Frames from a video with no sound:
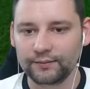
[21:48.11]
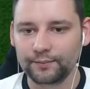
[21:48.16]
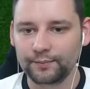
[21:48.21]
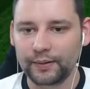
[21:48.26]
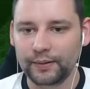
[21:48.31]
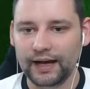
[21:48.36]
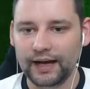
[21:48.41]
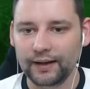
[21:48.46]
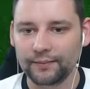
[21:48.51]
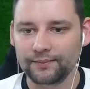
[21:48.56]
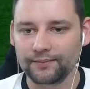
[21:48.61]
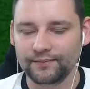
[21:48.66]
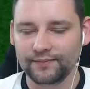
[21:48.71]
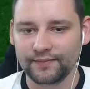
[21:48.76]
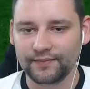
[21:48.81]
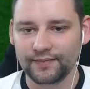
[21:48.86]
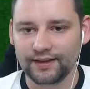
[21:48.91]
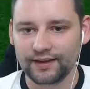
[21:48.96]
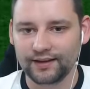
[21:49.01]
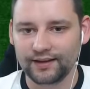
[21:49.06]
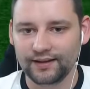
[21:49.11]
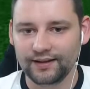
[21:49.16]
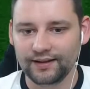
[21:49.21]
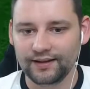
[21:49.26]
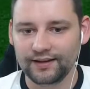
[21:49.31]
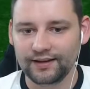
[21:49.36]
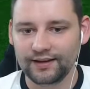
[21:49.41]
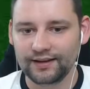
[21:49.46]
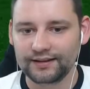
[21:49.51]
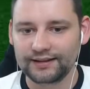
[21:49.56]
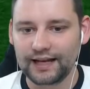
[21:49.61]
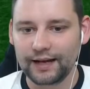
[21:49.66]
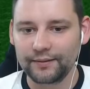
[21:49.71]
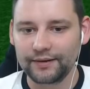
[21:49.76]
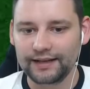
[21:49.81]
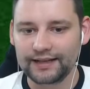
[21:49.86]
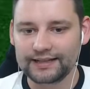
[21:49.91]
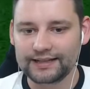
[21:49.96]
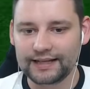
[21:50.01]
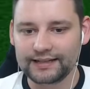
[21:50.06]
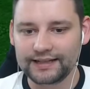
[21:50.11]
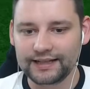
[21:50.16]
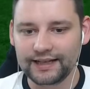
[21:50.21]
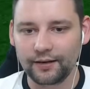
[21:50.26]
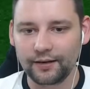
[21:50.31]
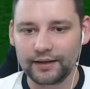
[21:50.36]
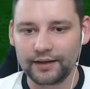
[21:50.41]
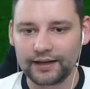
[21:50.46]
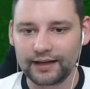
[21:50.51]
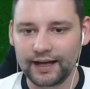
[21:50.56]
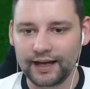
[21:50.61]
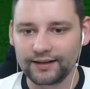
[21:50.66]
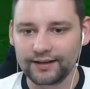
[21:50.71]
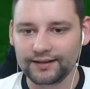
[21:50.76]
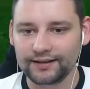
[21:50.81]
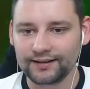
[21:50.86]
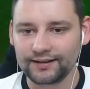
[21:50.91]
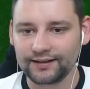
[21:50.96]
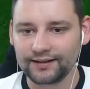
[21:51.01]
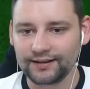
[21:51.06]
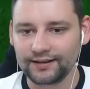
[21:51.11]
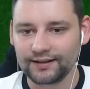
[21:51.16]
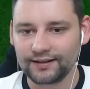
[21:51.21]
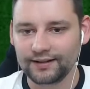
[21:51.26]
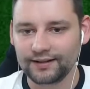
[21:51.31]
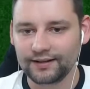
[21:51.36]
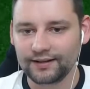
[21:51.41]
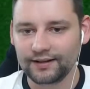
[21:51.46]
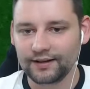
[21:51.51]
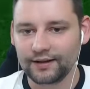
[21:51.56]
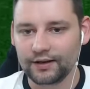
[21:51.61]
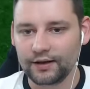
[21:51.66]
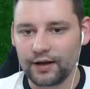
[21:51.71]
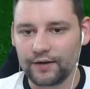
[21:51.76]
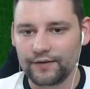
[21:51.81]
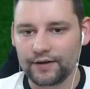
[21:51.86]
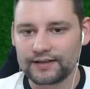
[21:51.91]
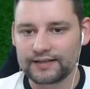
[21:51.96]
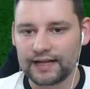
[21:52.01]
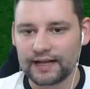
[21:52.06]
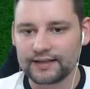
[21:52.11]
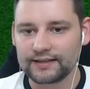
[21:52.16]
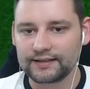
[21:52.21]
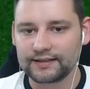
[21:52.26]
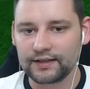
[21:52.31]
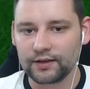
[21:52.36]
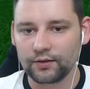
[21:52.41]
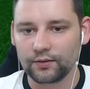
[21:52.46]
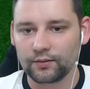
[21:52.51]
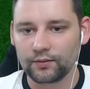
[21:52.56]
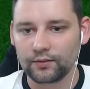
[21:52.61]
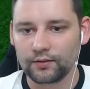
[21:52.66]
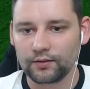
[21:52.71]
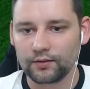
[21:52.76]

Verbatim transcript: Bam! Damn it. Has he got me again? If I stand still.